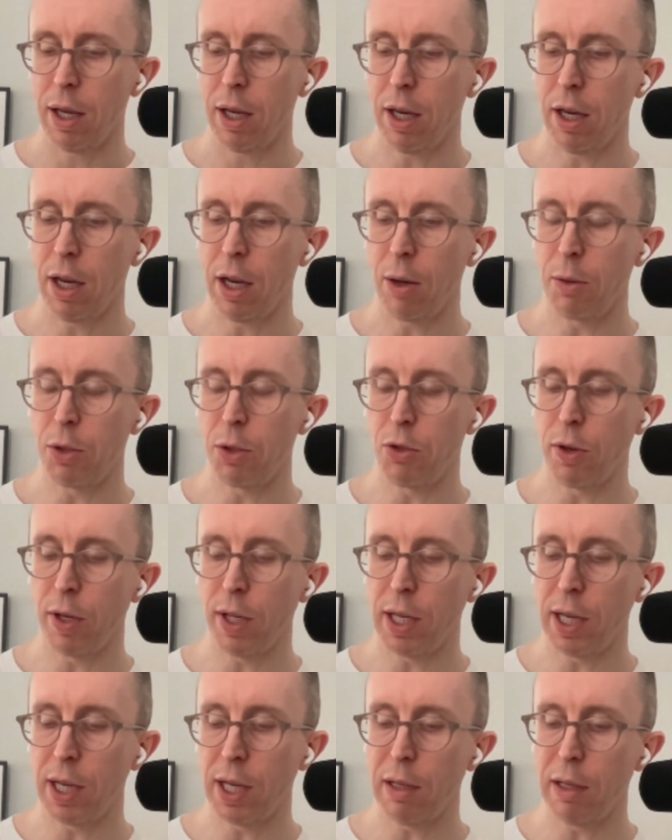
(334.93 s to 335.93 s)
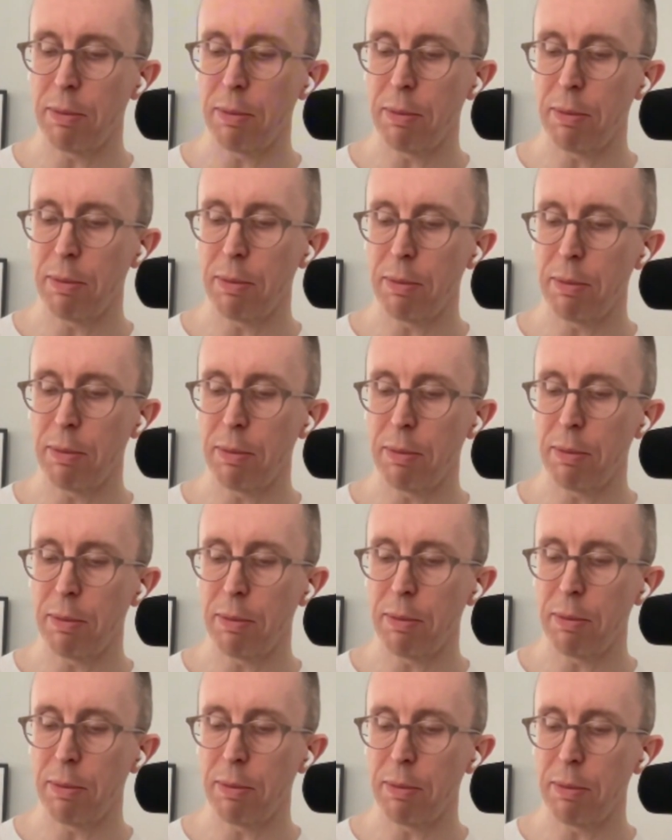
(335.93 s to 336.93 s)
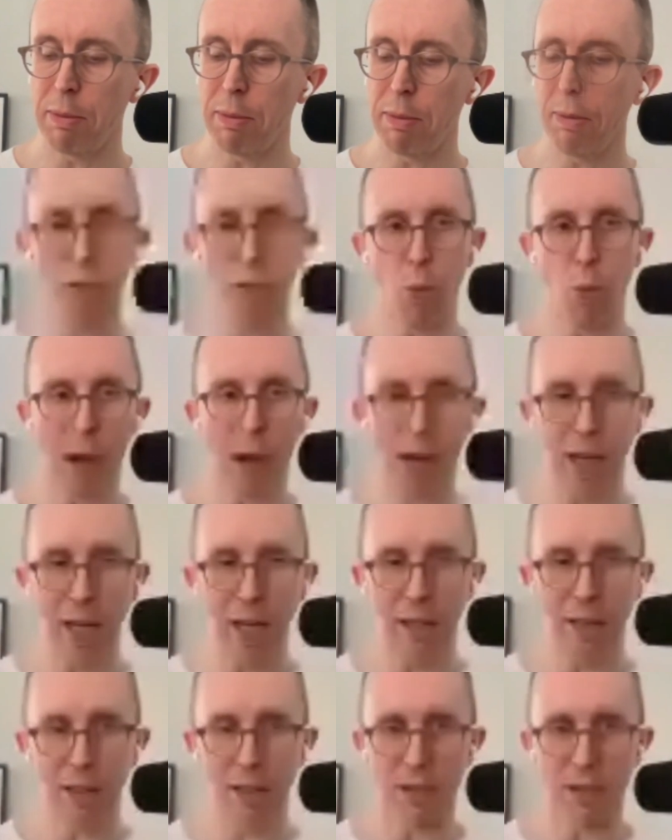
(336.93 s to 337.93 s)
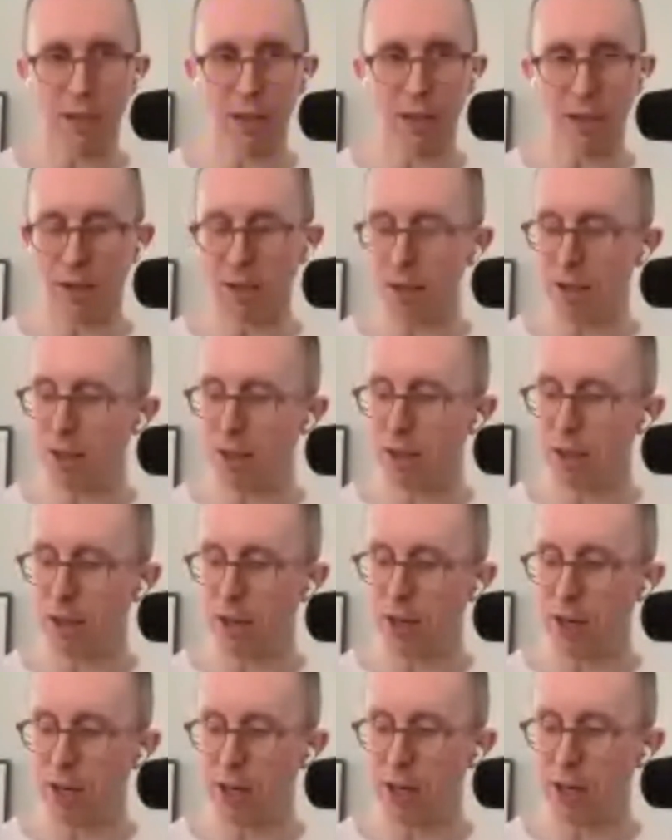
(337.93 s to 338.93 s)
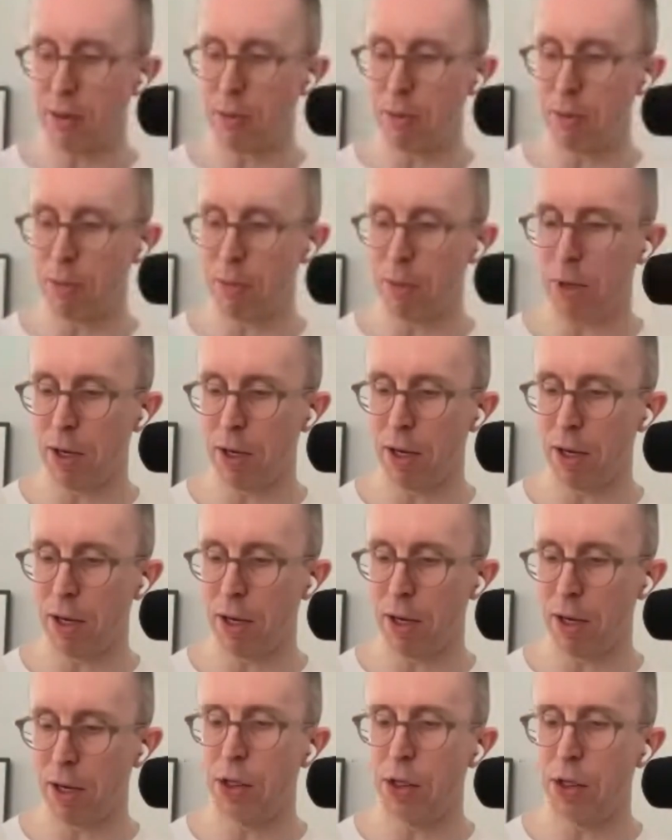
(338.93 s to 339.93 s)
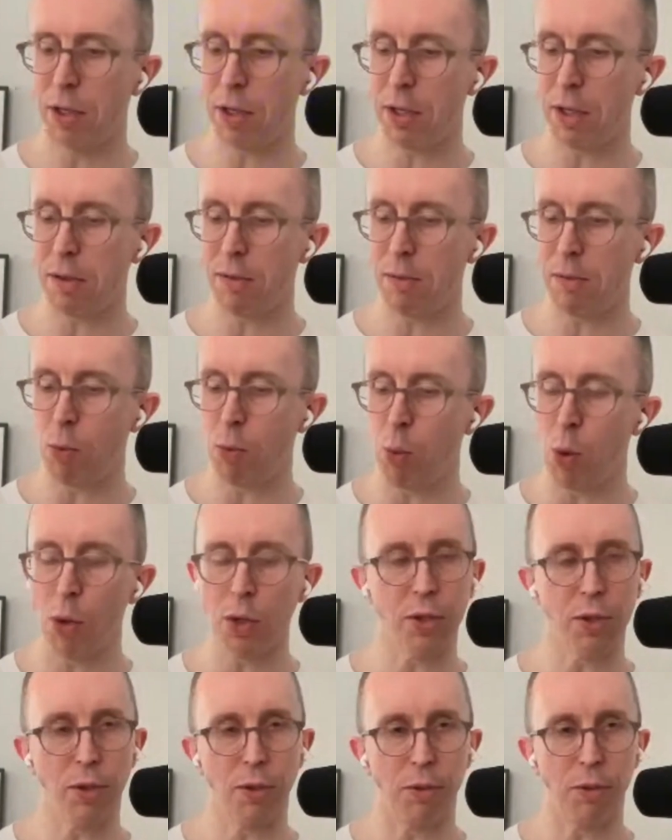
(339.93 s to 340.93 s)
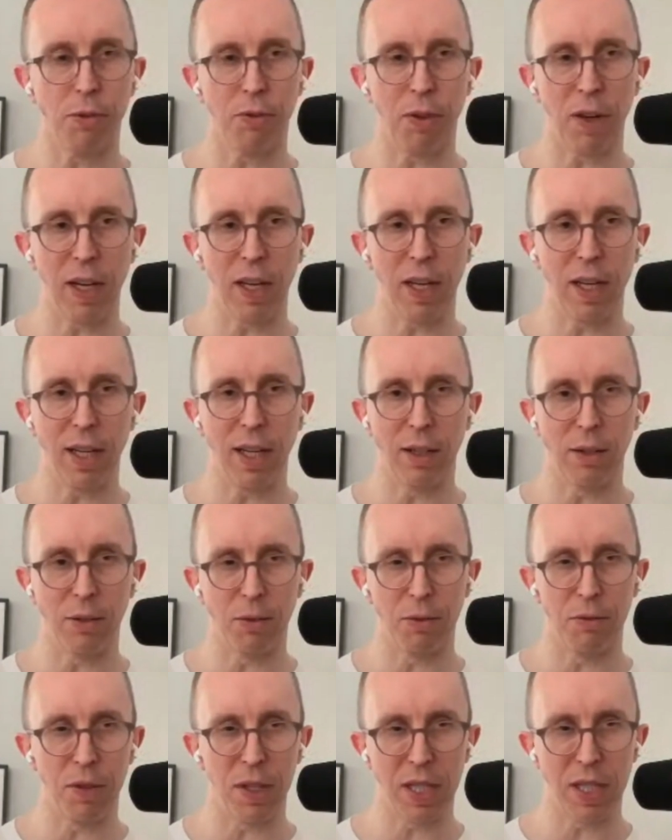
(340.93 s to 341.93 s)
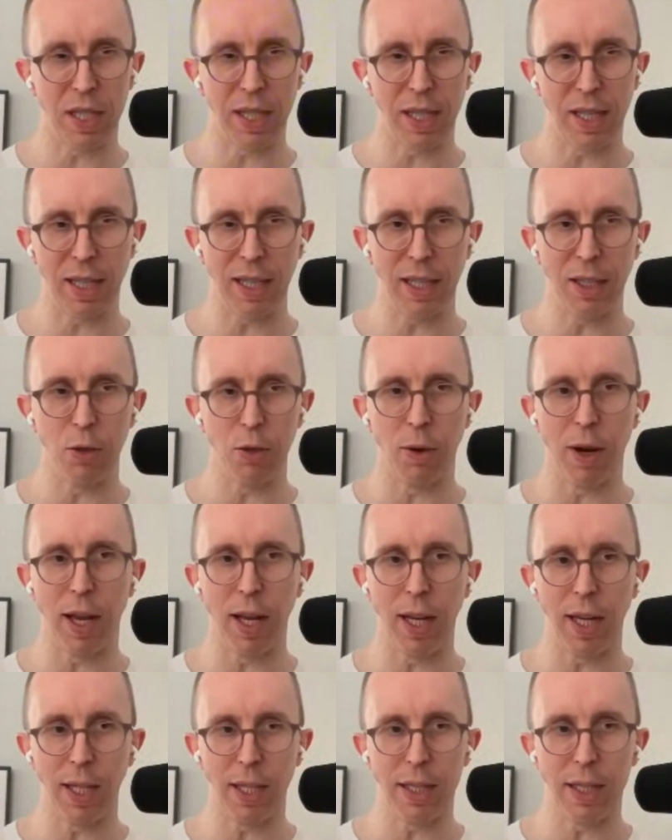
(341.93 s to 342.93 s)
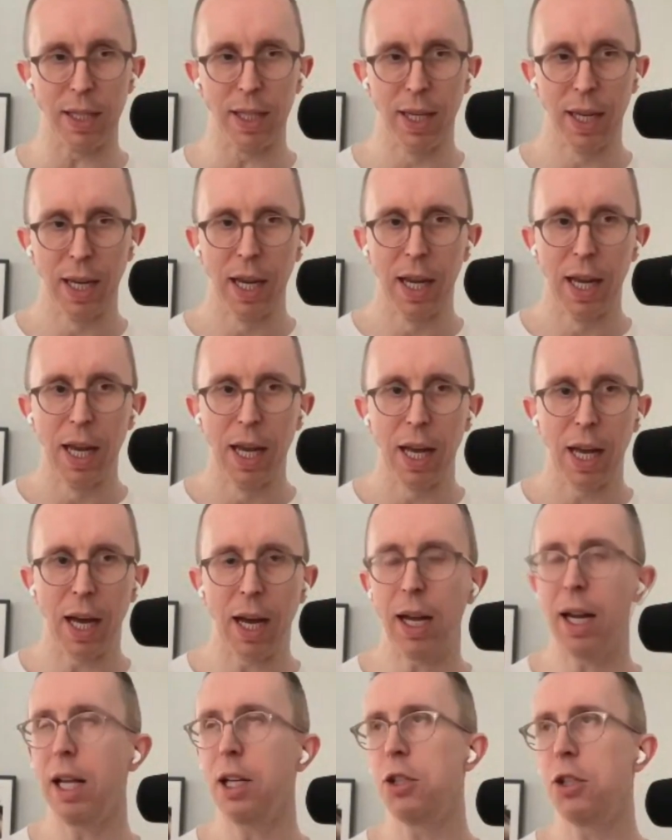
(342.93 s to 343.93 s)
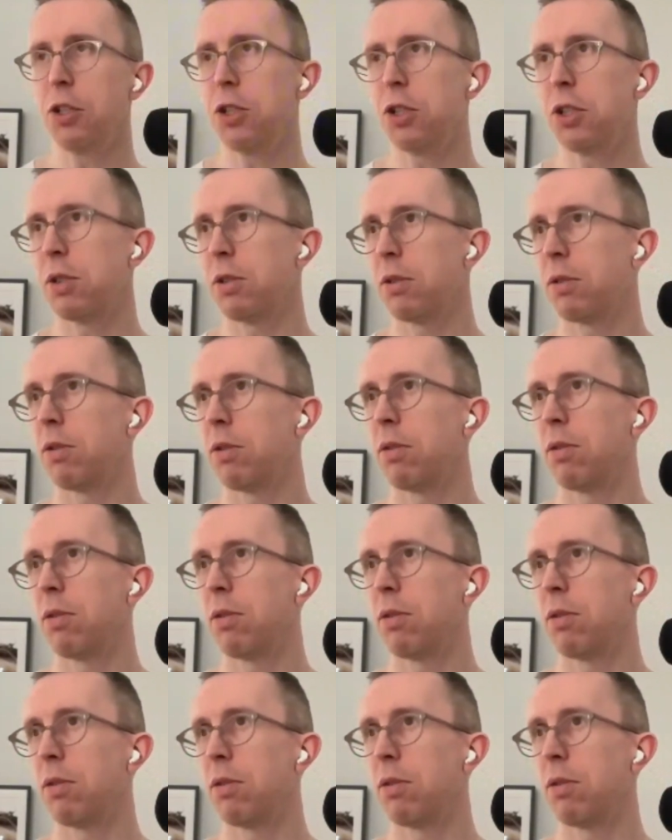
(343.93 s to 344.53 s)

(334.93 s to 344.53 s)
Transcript: you know, I was drinking a bit and I was a bit overweight, and I just wasn't feeling physically great. And I just